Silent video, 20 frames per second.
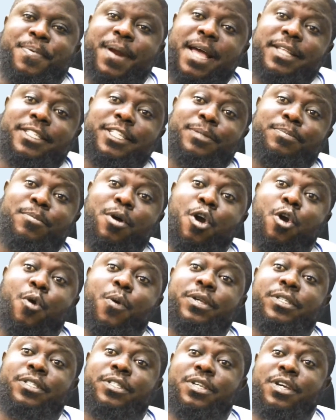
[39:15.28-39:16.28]
practice more
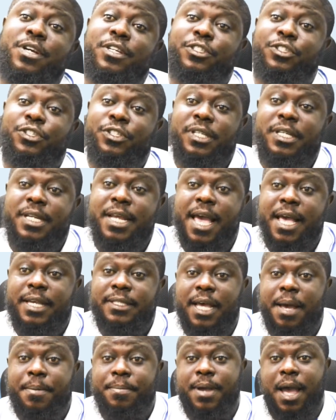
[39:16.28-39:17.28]
questions using the
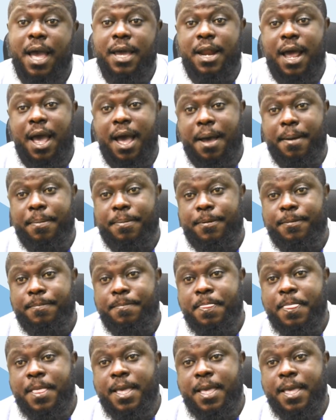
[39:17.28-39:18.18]
exam guide app.